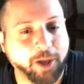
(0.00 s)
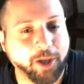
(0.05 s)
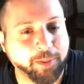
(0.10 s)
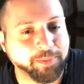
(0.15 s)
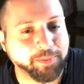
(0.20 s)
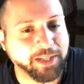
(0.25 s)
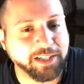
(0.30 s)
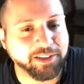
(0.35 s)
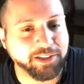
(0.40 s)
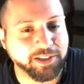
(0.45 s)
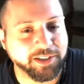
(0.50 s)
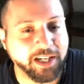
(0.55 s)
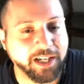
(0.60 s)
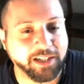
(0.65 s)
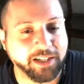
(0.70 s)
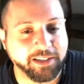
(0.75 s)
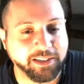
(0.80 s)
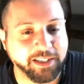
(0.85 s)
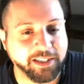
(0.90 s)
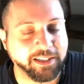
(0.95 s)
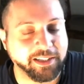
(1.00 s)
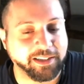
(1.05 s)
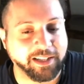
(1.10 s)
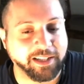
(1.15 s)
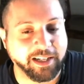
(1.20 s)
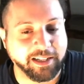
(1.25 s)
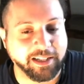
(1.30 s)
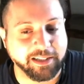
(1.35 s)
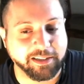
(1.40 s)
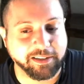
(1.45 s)
That's a technique
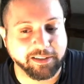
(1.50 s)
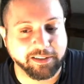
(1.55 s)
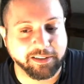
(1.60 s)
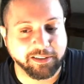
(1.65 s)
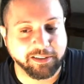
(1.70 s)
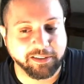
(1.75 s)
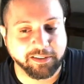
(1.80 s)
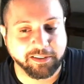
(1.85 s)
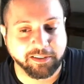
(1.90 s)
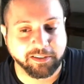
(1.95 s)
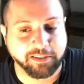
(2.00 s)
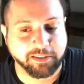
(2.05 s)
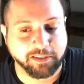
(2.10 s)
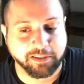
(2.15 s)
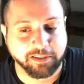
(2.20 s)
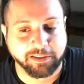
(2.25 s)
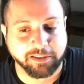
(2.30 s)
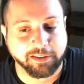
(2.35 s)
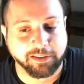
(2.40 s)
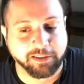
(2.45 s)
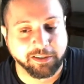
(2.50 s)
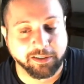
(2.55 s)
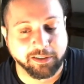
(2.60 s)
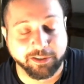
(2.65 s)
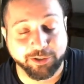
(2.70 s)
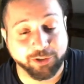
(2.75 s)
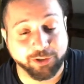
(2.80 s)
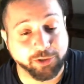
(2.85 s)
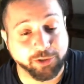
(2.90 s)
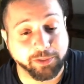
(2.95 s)
that
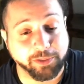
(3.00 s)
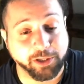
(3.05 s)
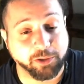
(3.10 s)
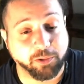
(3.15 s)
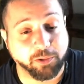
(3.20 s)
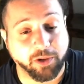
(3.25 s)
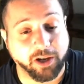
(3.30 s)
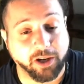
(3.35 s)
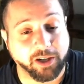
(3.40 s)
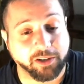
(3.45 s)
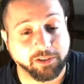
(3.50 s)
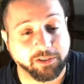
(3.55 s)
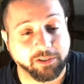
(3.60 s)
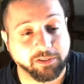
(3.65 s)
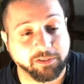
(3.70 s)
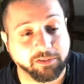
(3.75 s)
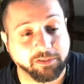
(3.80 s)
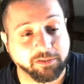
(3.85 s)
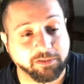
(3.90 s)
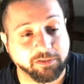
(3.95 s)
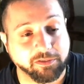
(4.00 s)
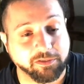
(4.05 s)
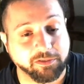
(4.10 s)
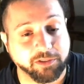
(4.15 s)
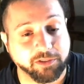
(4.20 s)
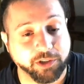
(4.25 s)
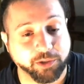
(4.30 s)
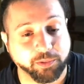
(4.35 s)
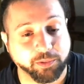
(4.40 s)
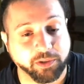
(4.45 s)
took me a while
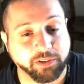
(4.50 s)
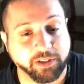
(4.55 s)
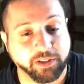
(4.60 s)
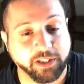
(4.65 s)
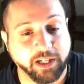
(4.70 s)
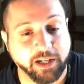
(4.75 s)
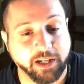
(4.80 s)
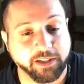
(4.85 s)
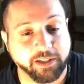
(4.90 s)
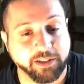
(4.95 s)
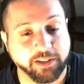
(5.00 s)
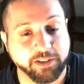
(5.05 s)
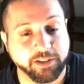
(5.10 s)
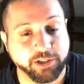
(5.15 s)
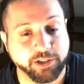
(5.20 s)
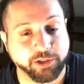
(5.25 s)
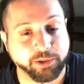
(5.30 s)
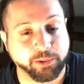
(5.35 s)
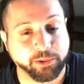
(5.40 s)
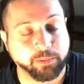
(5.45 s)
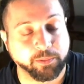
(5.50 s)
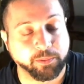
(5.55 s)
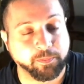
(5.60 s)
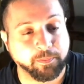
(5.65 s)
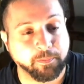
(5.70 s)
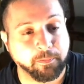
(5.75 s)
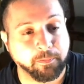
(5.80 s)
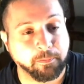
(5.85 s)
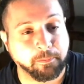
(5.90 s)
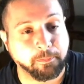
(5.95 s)
to really get into
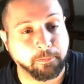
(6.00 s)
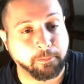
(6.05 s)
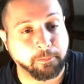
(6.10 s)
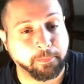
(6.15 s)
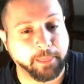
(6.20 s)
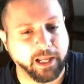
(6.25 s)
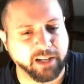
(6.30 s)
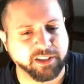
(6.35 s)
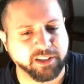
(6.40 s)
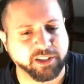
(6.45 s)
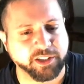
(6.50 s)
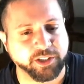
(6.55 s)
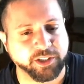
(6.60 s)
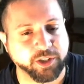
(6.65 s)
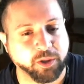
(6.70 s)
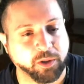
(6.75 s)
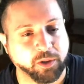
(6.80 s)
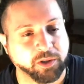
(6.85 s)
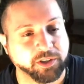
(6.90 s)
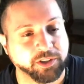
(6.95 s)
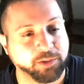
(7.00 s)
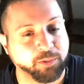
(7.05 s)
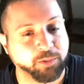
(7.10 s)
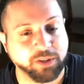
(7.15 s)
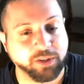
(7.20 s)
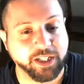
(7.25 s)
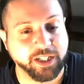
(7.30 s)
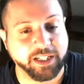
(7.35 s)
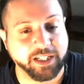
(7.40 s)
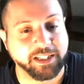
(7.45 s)
as a guitarist.
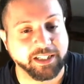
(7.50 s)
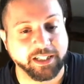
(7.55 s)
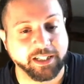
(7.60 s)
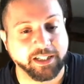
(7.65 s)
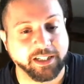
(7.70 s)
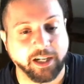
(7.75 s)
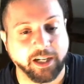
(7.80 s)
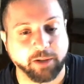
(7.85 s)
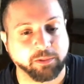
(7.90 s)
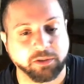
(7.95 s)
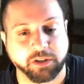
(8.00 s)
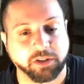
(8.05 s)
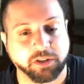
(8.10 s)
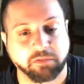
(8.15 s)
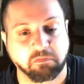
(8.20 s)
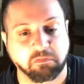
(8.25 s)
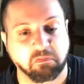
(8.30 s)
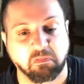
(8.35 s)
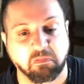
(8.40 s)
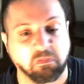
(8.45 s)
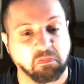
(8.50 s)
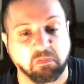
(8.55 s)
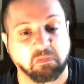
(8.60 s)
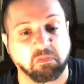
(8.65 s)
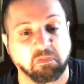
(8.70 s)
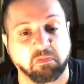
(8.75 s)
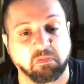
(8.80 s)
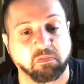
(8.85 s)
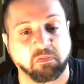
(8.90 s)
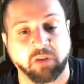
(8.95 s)
Once I did, I'm
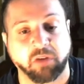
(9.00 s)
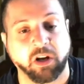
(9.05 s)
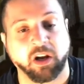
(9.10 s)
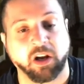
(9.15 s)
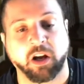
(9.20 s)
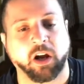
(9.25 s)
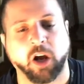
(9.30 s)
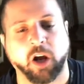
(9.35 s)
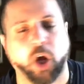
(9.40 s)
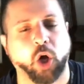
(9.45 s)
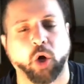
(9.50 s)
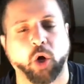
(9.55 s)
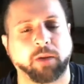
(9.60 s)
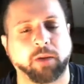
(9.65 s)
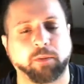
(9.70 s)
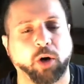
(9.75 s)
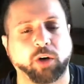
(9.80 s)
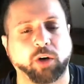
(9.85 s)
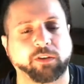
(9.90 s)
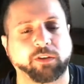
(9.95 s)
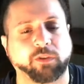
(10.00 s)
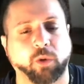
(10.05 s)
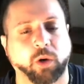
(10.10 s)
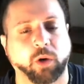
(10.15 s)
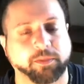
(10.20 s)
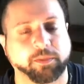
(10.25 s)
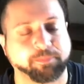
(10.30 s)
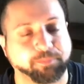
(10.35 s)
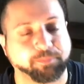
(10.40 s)
all for it.